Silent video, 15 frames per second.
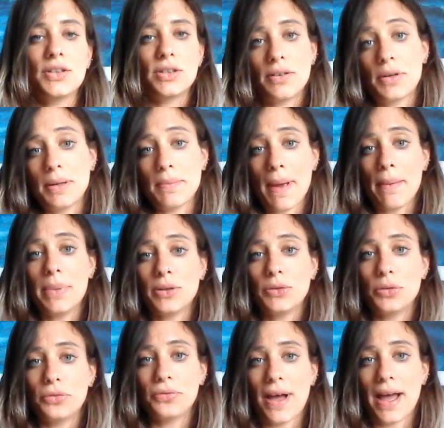Remember
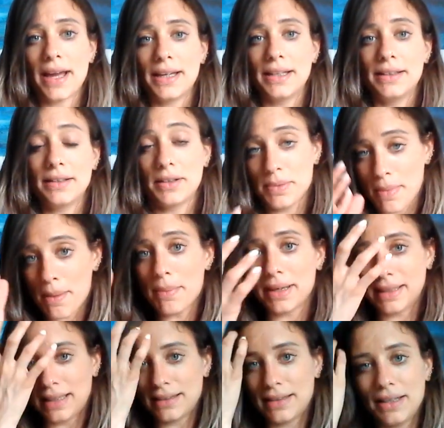
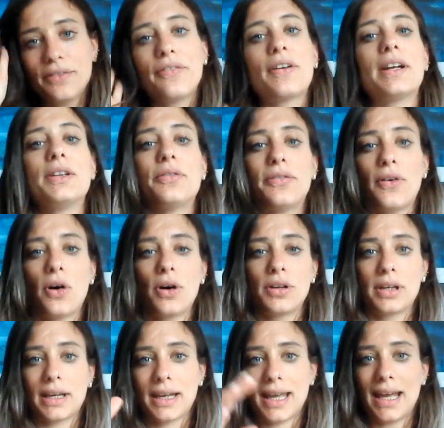that different
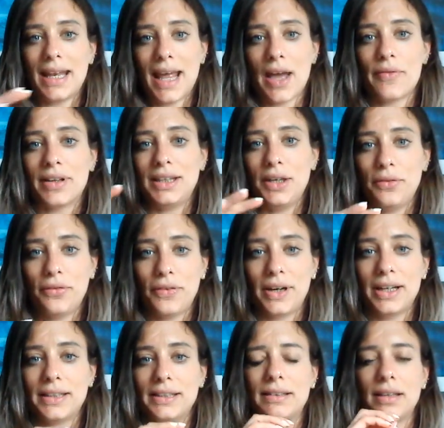phone can have a
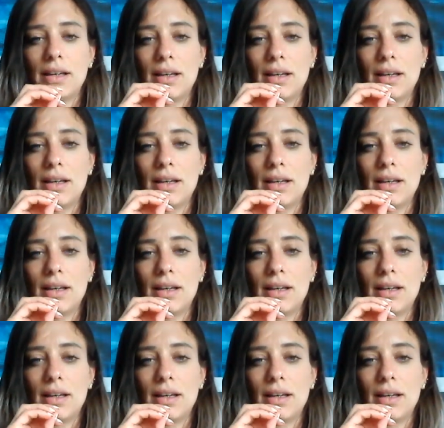different